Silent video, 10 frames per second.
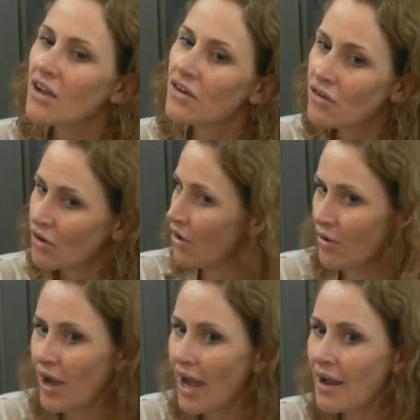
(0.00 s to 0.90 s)

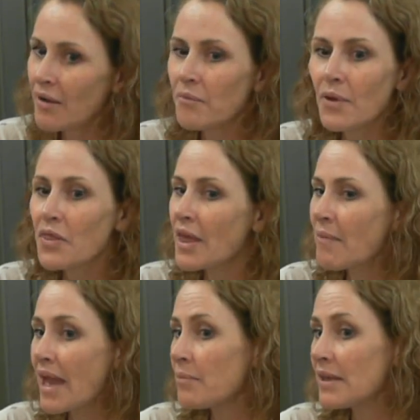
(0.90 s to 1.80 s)
No, there
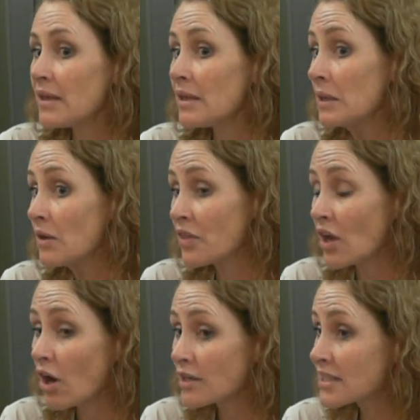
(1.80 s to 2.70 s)
may be
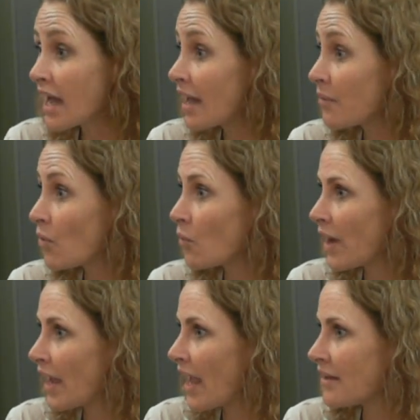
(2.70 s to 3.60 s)
the odd time
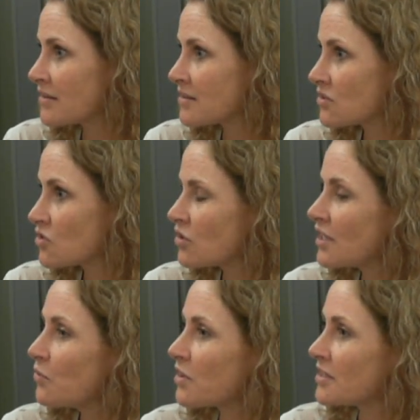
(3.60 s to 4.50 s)
where, and
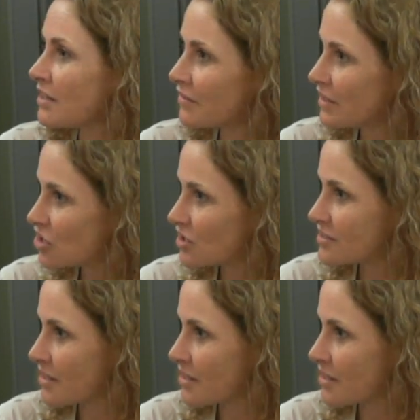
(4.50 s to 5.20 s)
certainly with a definition